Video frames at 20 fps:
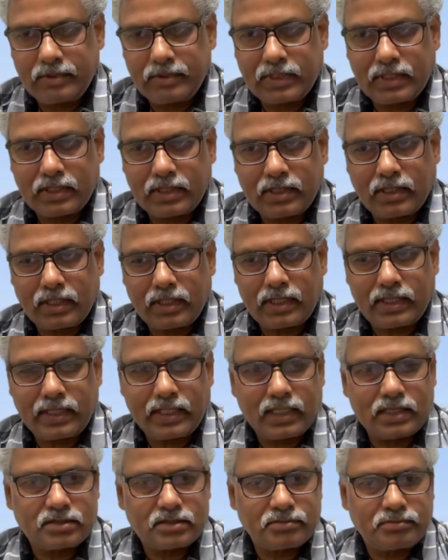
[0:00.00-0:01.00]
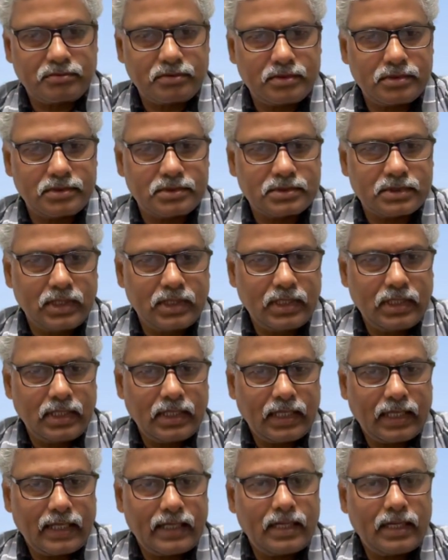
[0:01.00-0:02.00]
call it as force.
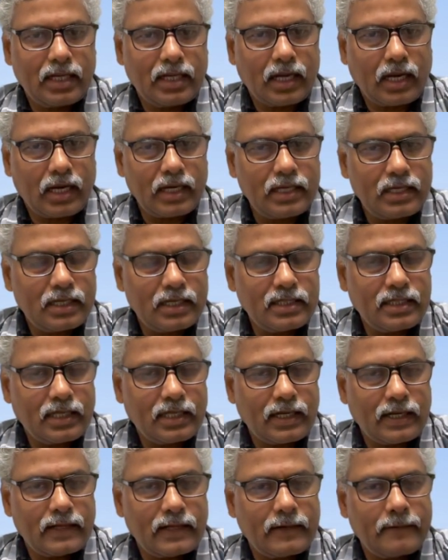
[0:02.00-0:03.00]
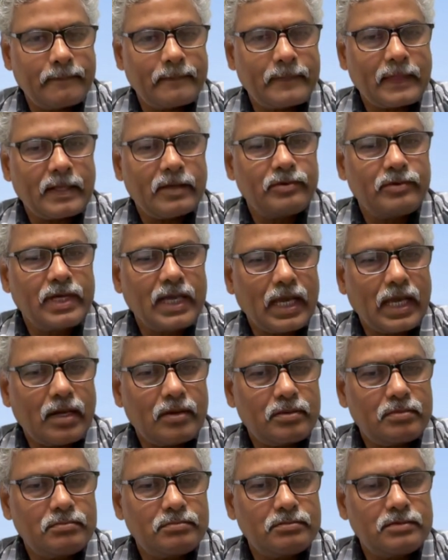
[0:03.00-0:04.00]
And under that we
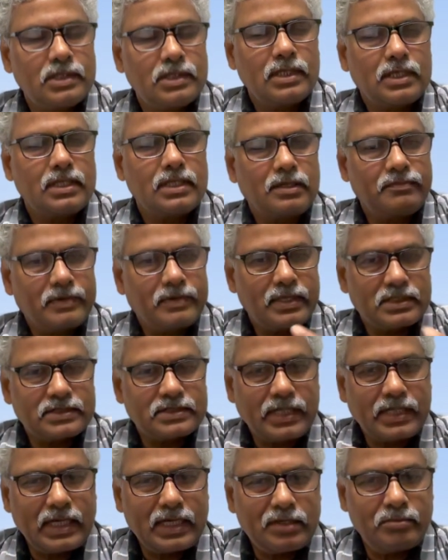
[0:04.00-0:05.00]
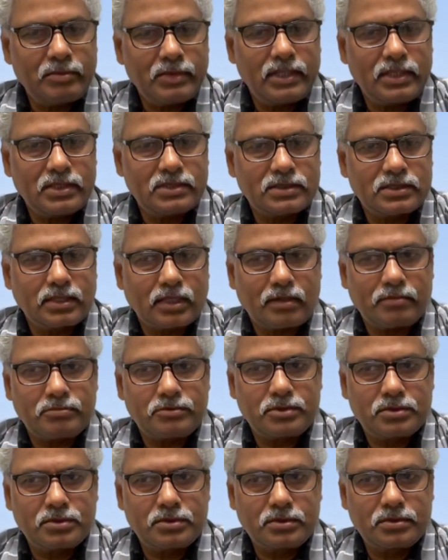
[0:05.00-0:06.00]
have different statements of
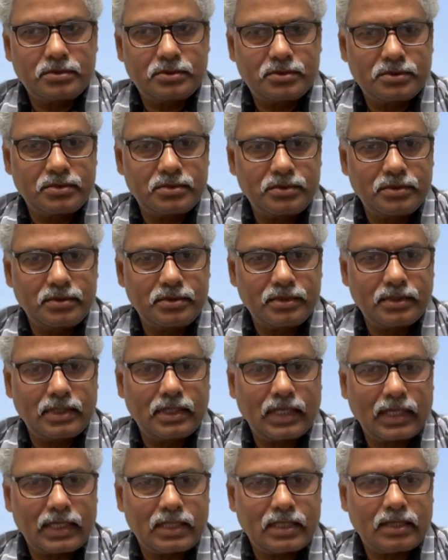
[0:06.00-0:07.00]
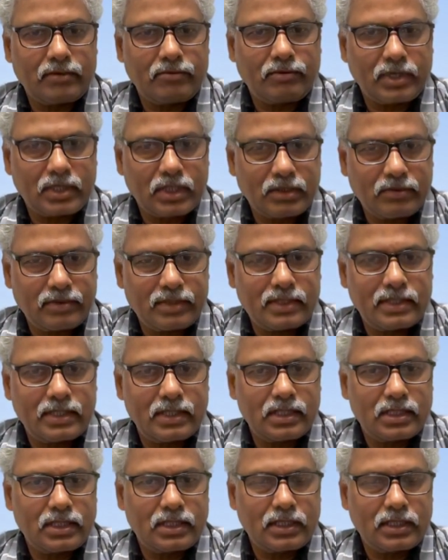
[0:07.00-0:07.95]
like whatever that